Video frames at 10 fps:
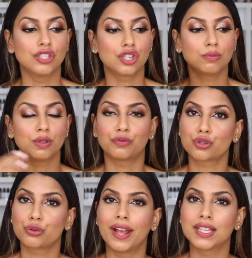in terms of
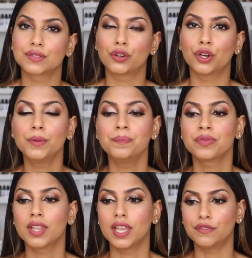transfer,
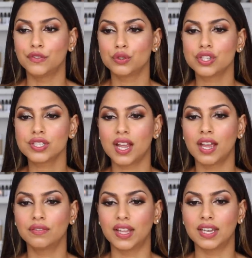if you just
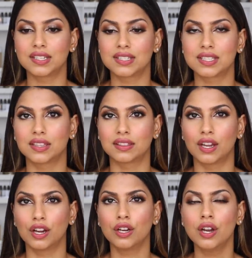kind of let it sit
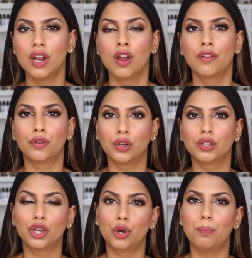there for a
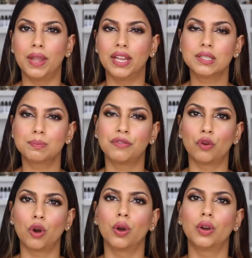little bit
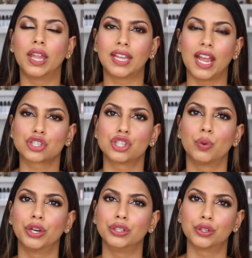before like actually
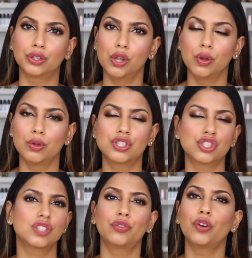wearing your clothes,
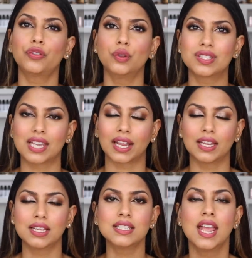just for a few
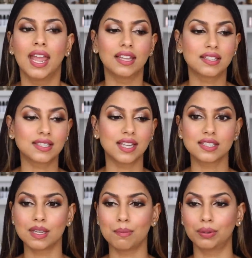seconds, it
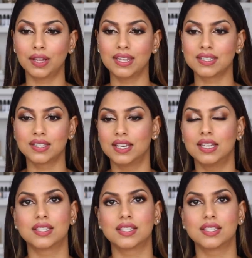sets in place and then it